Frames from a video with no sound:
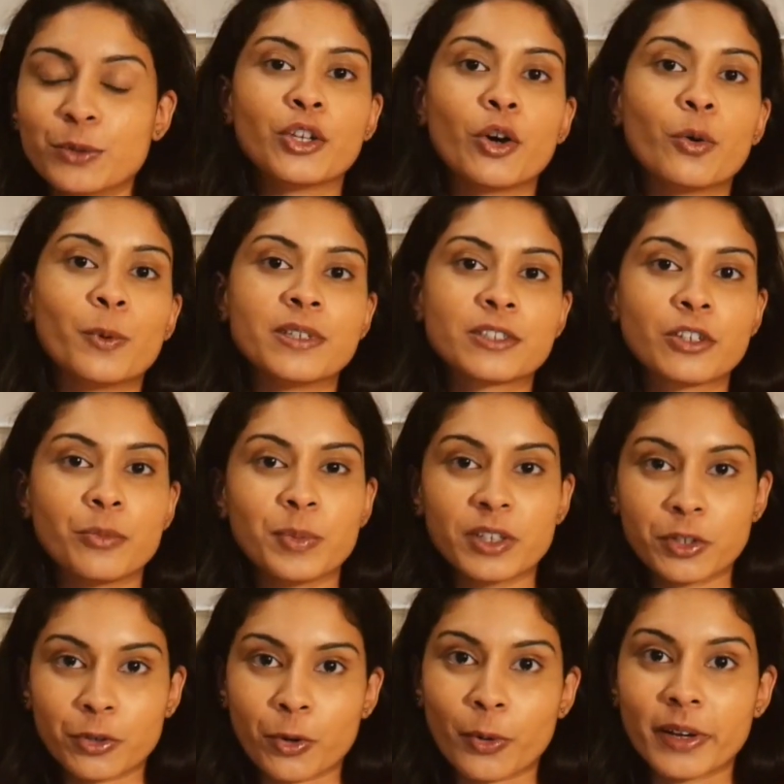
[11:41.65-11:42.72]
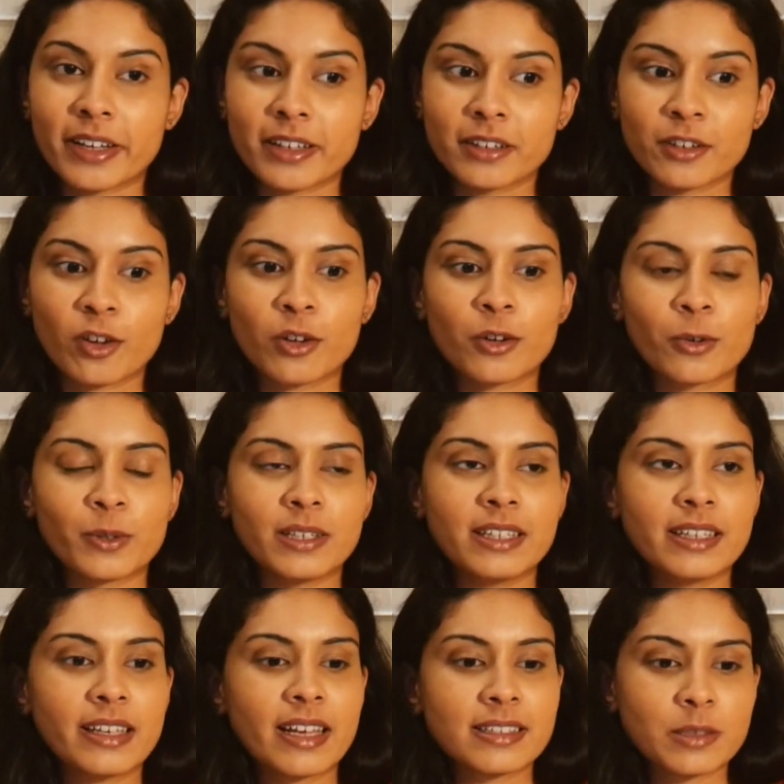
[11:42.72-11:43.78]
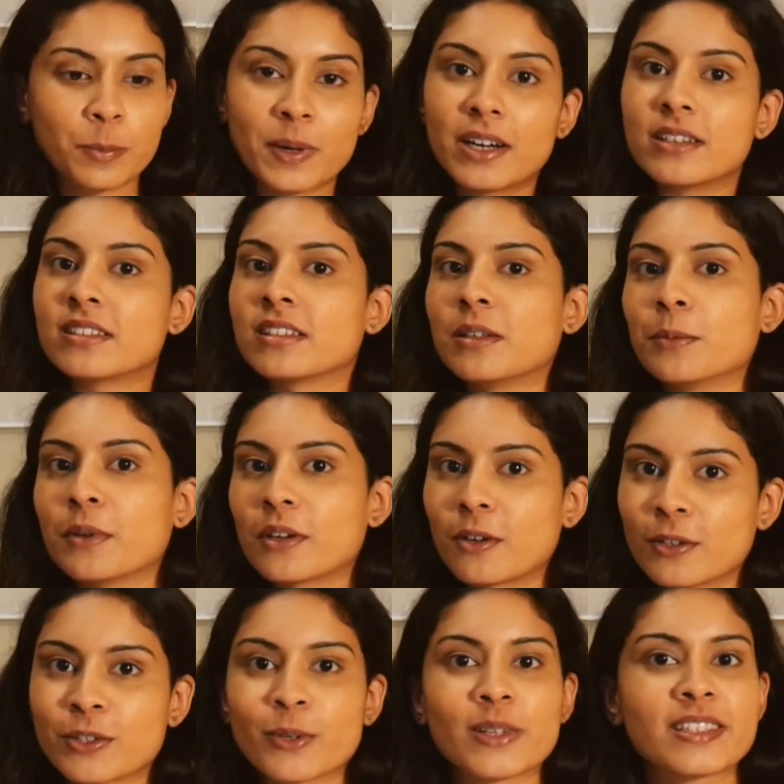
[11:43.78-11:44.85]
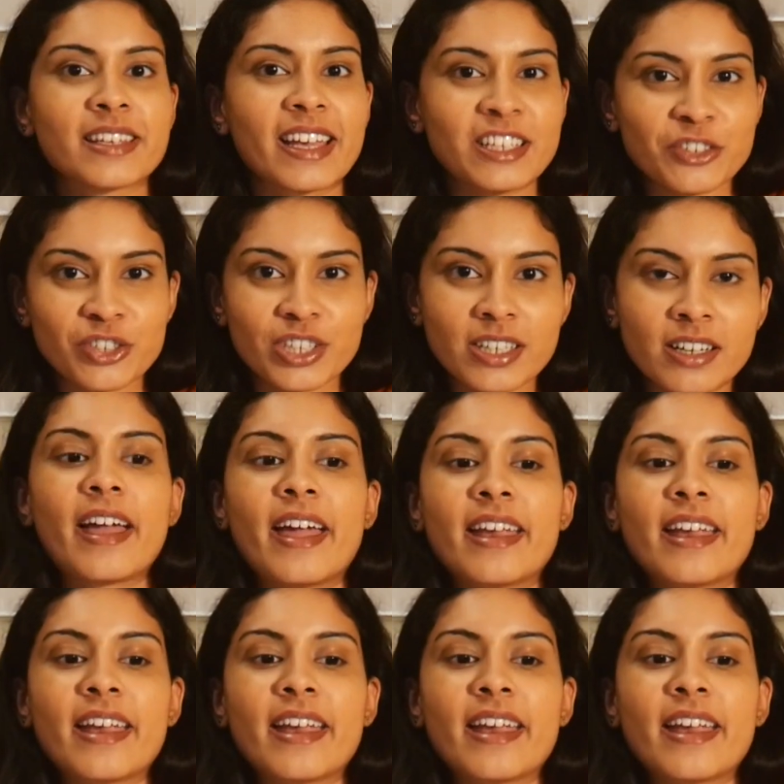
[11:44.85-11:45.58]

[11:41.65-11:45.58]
You're always going to be growing, not only as a person, but also as an engineer.